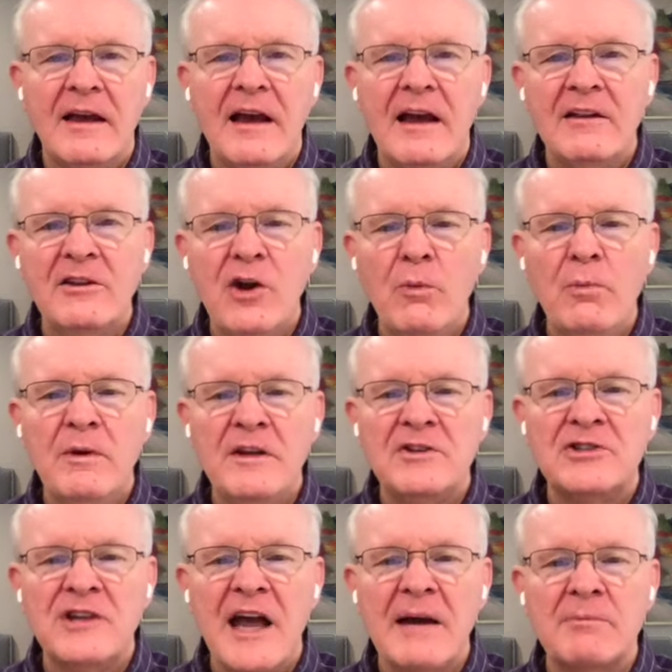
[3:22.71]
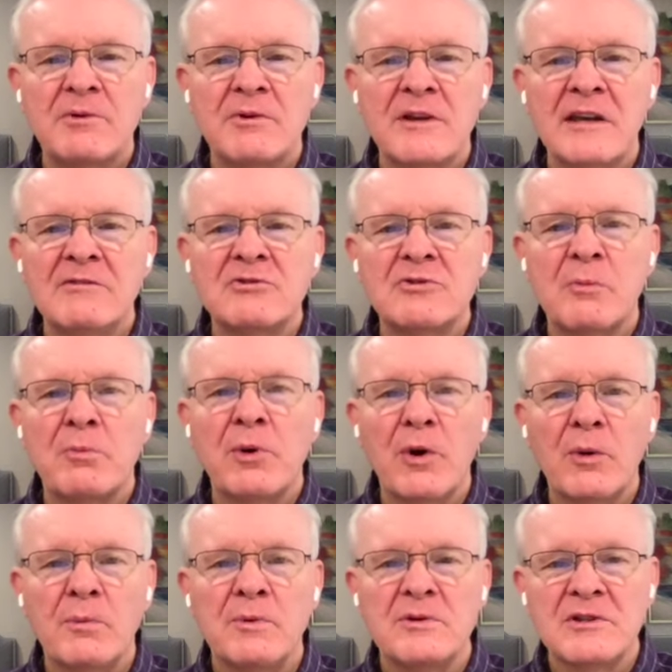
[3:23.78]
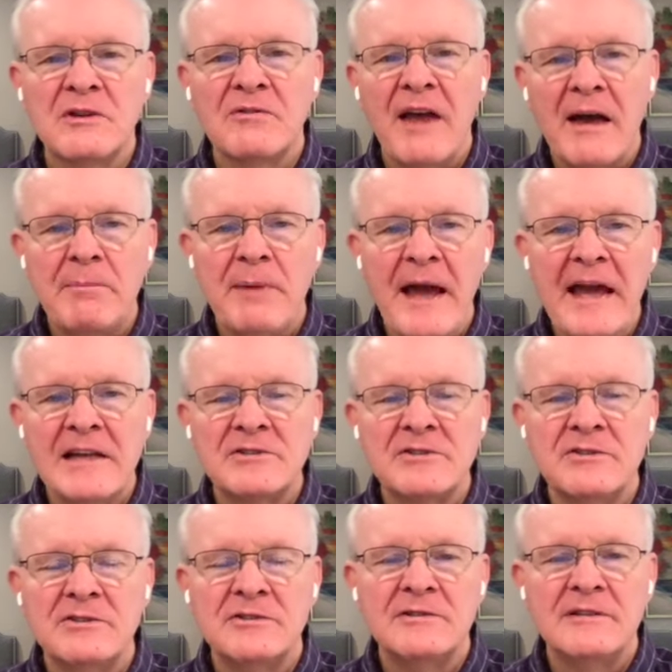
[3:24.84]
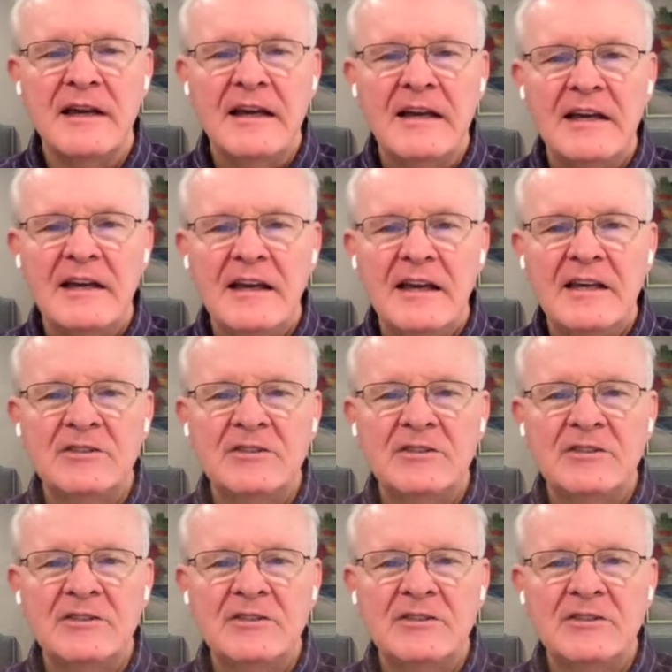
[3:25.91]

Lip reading: And the opening chapter gives the purpose of that passage. He